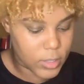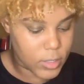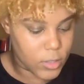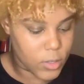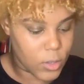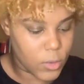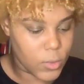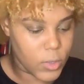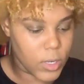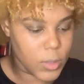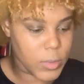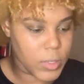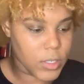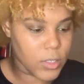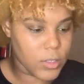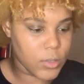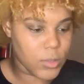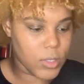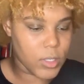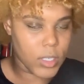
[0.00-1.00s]
So what I'm gonna
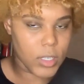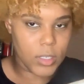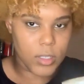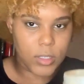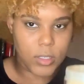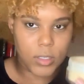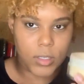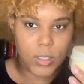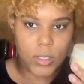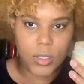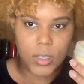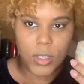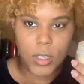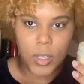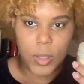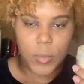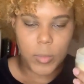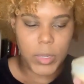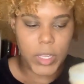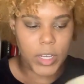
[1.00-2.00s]
do is take this
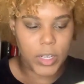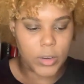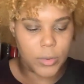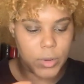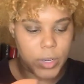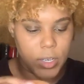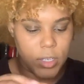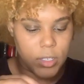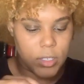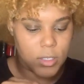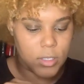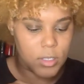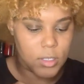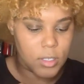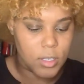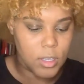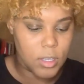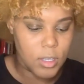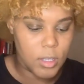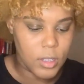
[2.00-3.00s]
Black Radiance